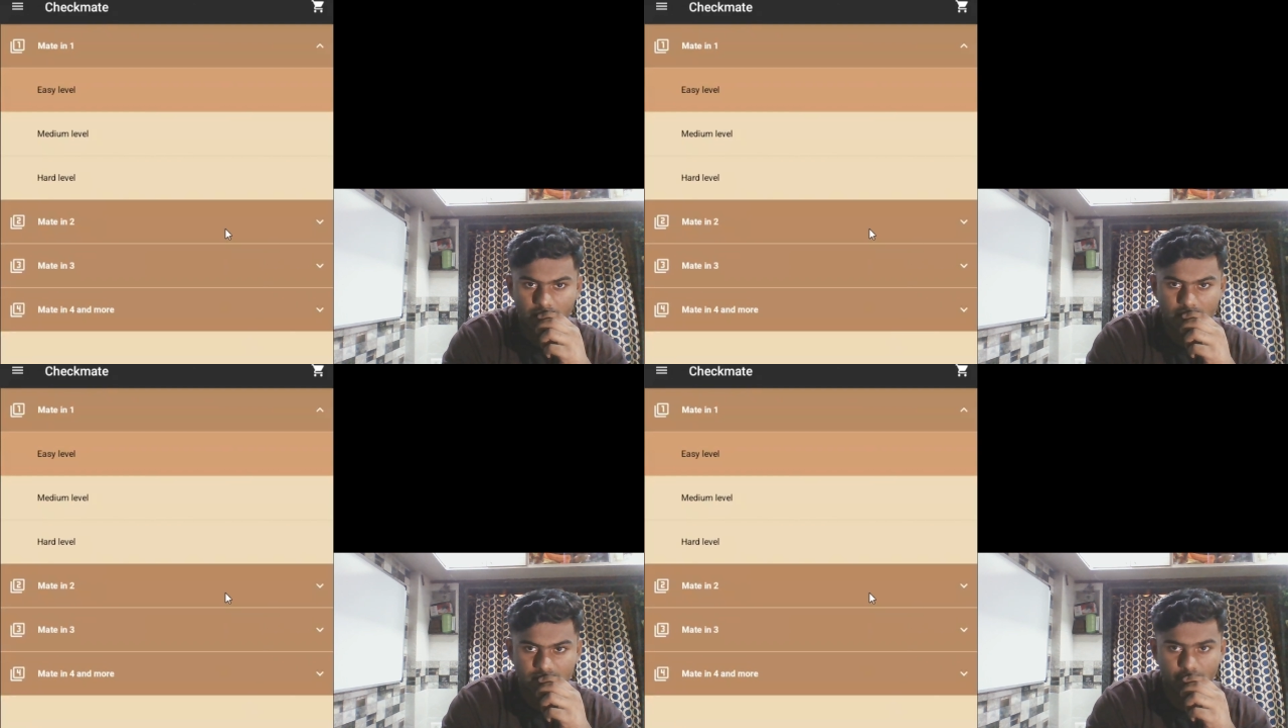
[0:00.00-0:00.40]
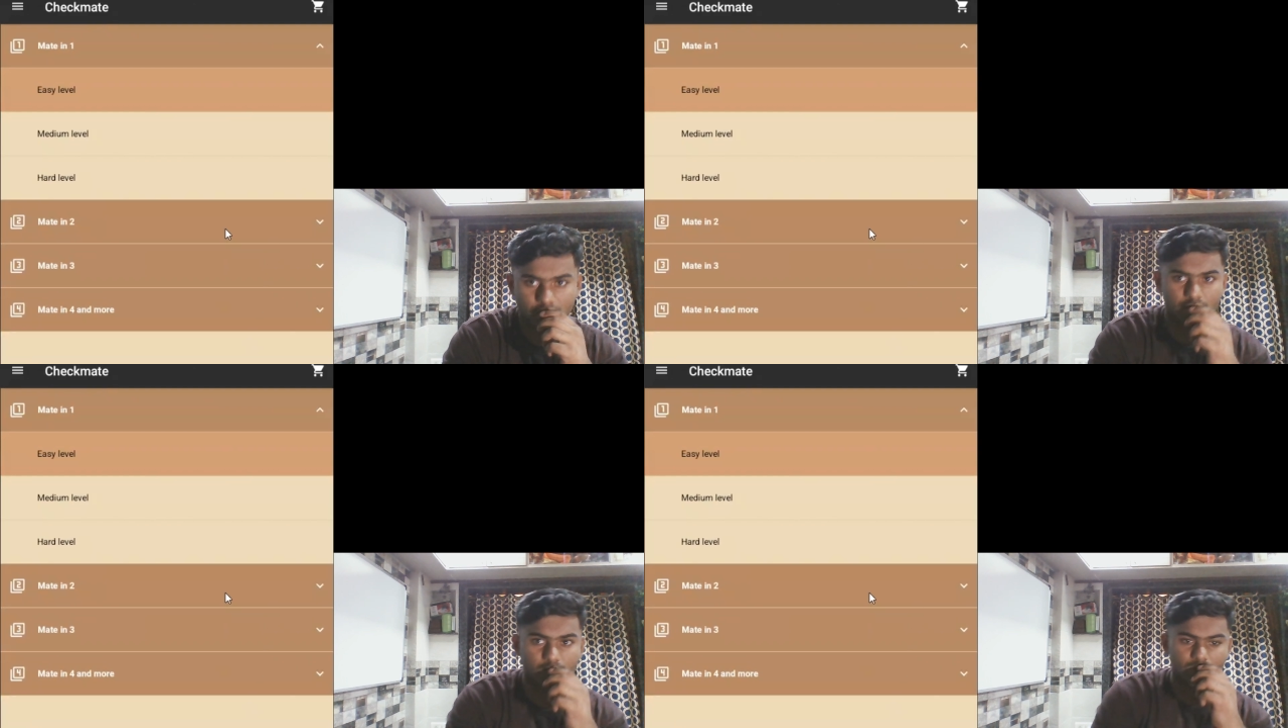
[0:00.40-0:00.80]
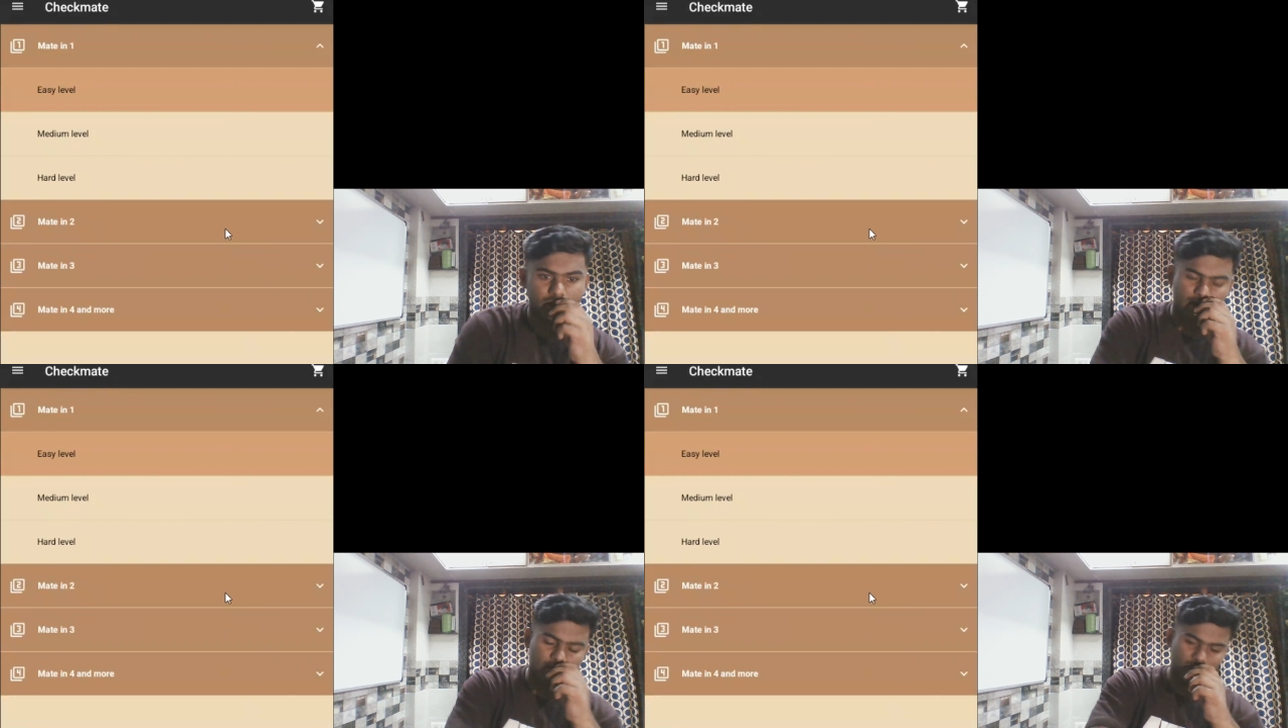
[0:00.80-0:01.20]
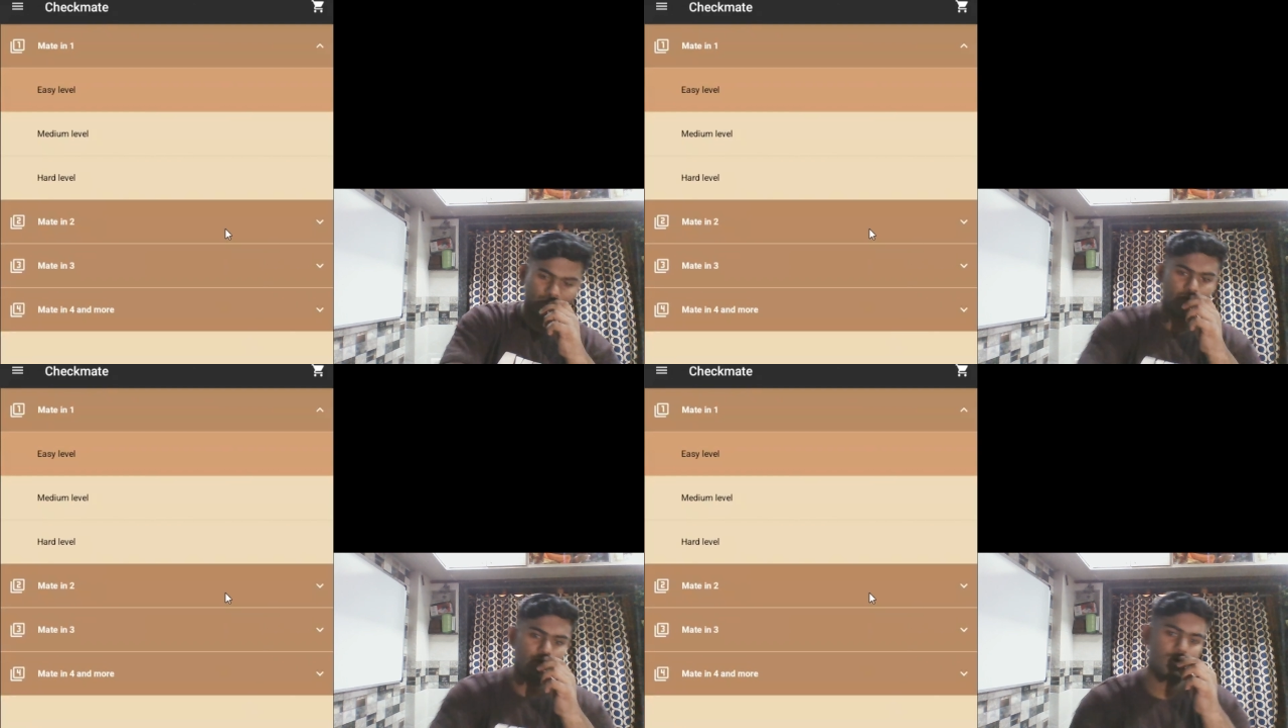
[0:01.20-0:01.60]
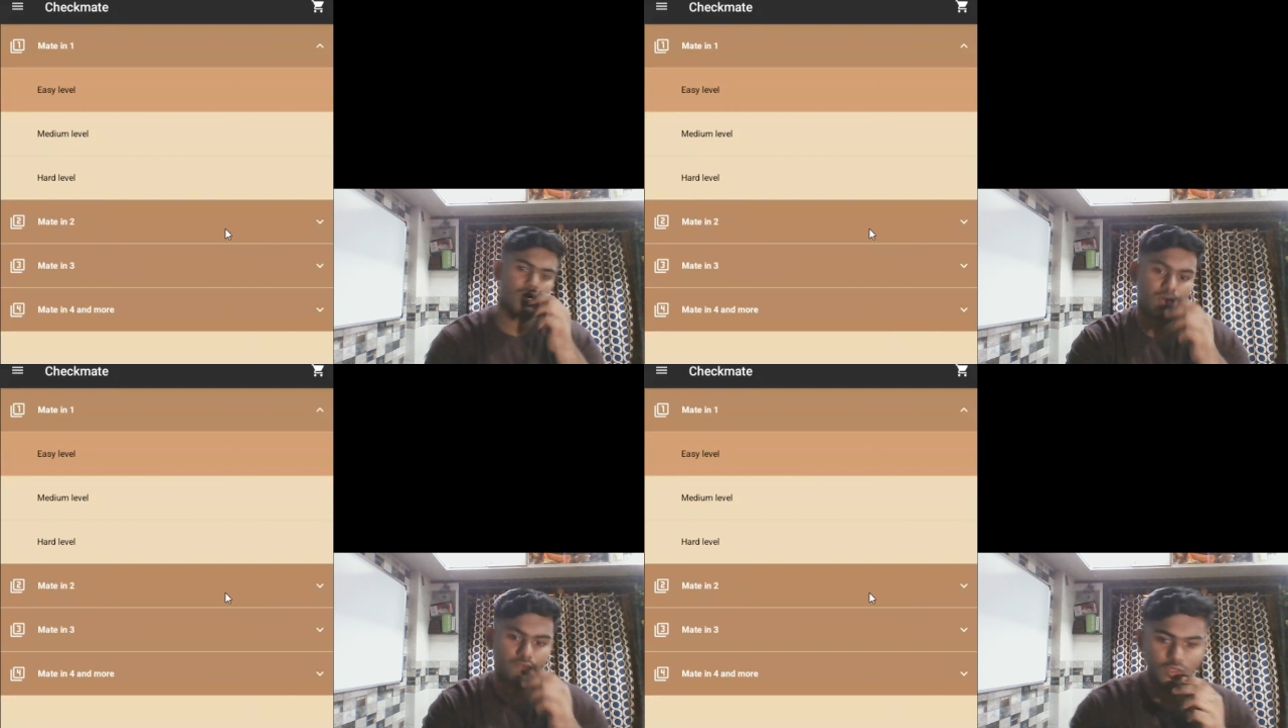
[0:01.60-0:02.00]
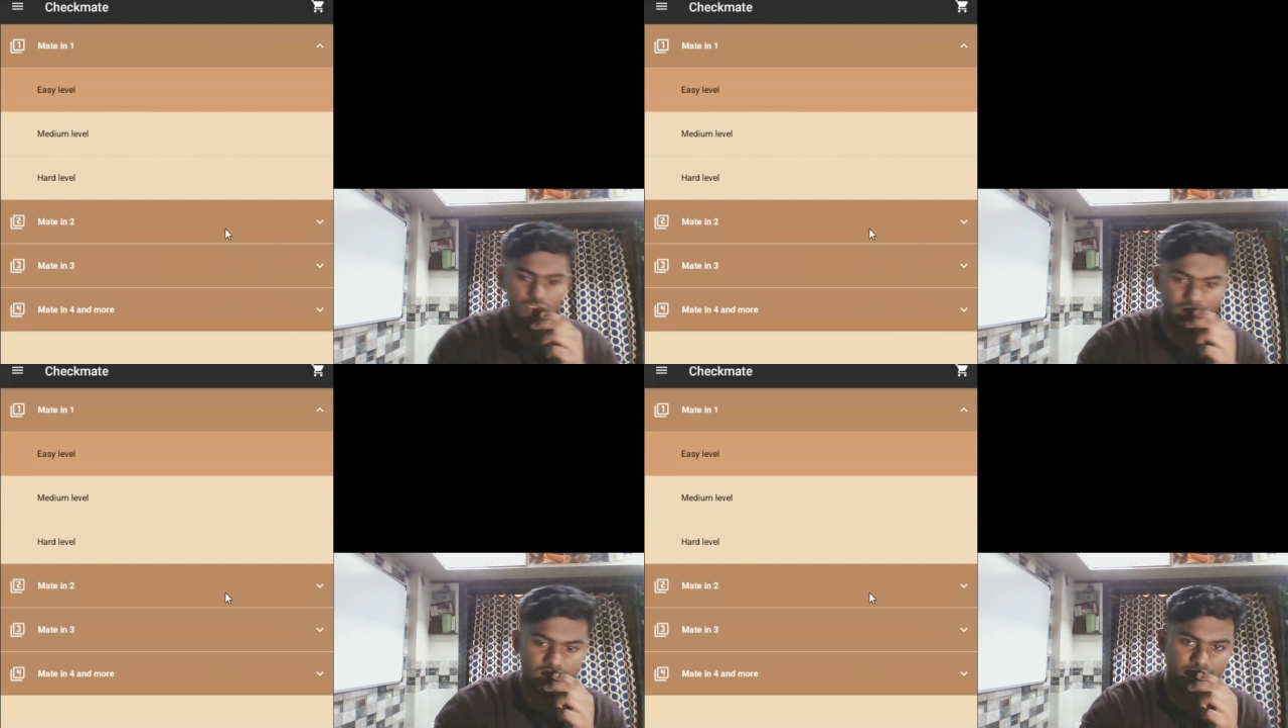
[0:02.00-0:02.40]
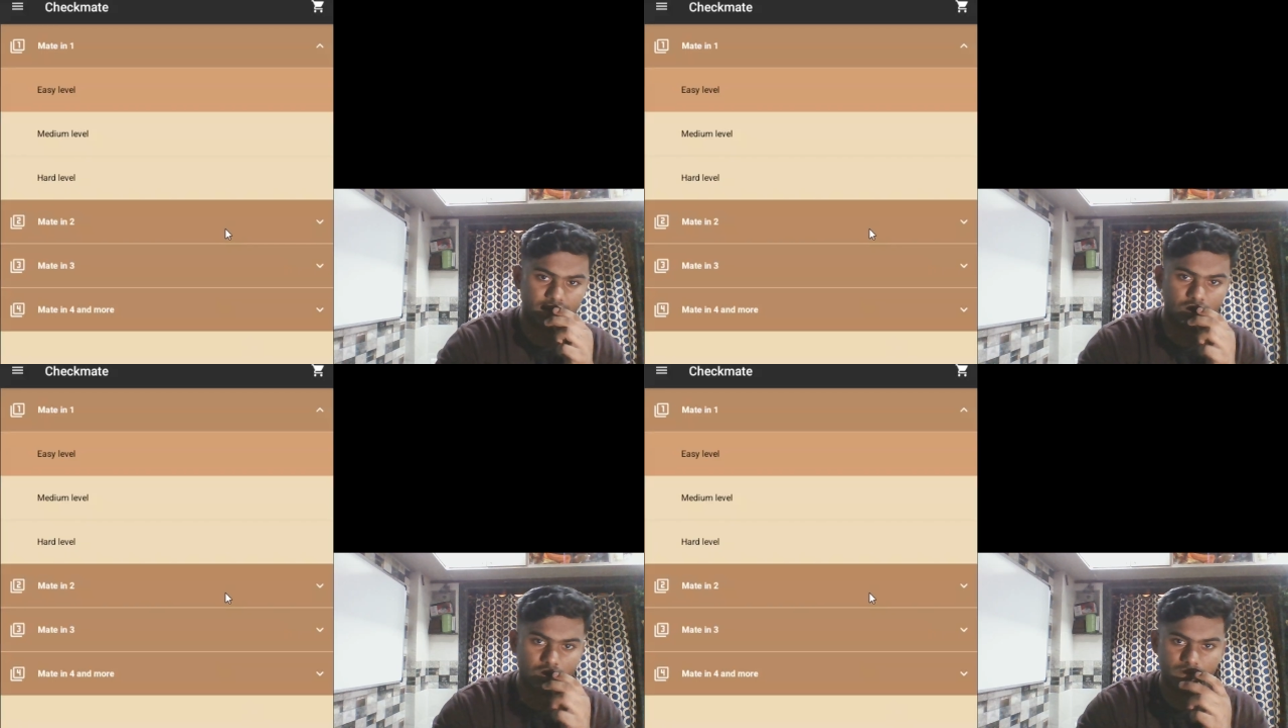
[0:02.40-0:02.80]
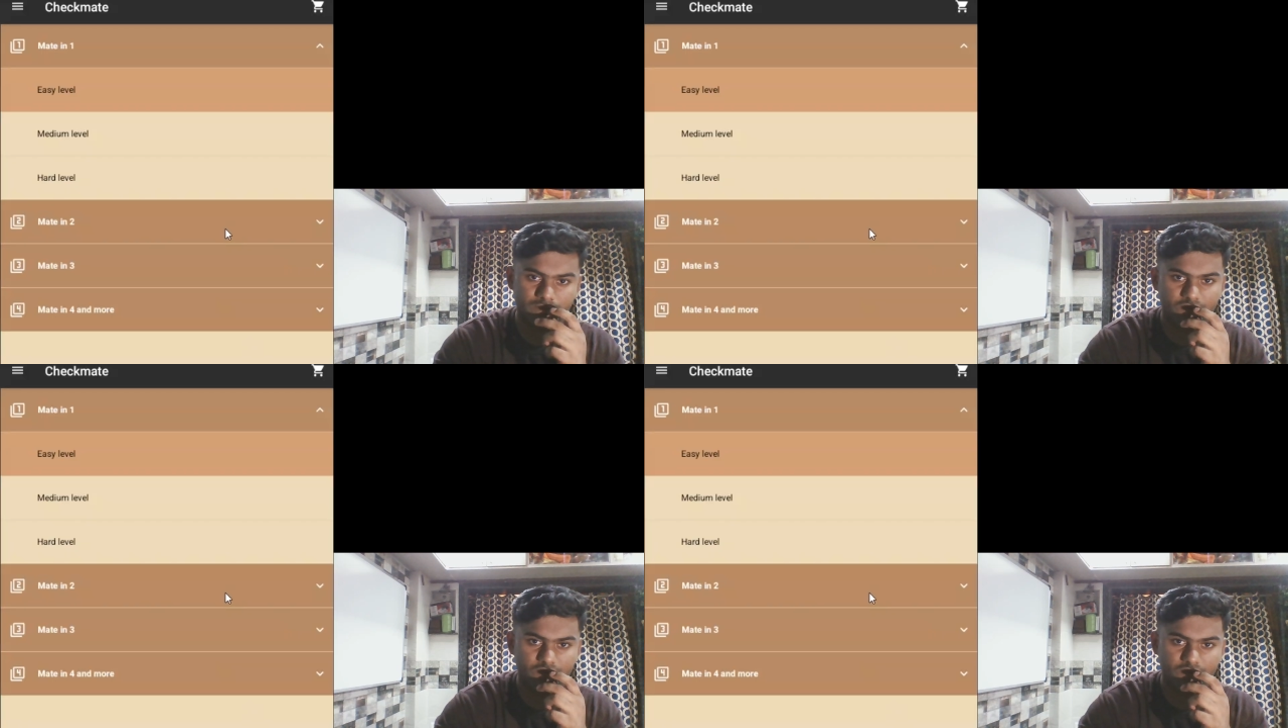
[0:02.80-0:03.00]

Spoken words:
So thank you for watching this video